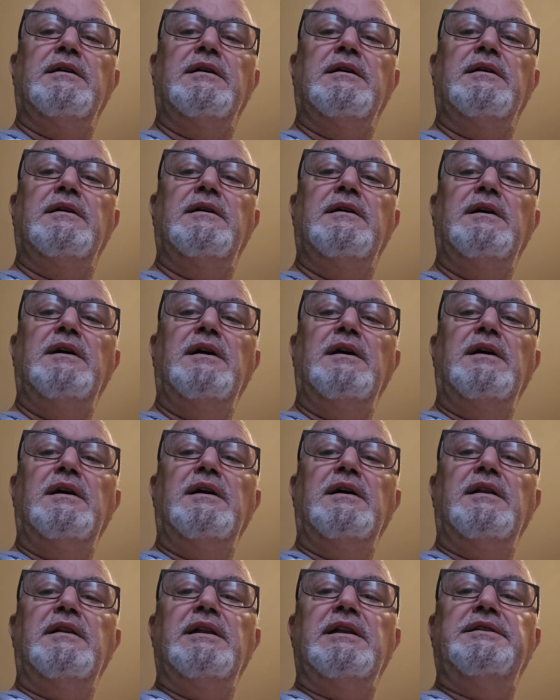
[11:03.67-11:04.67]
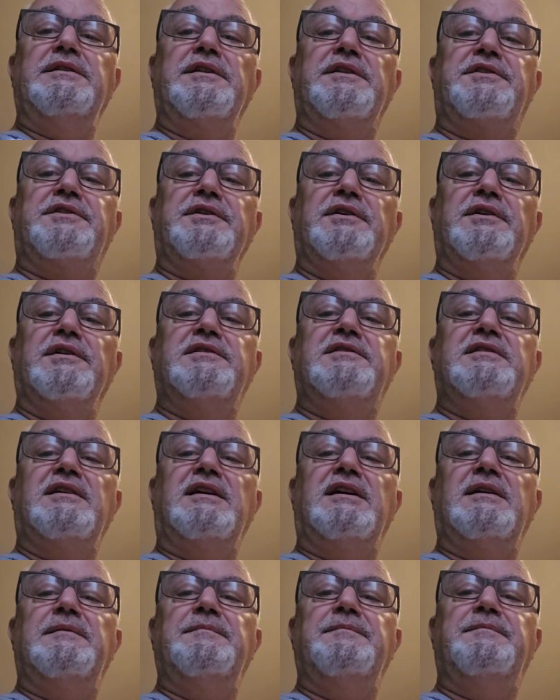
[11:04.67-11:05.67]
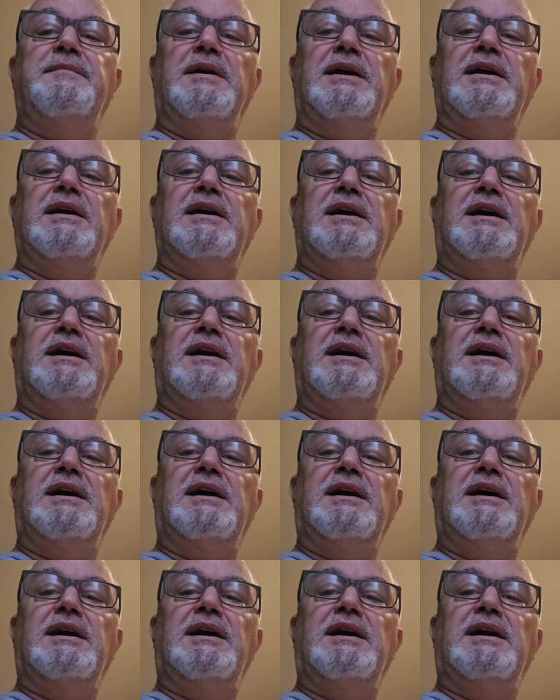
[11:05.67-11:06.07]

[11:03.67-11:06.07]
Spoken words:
then the third time I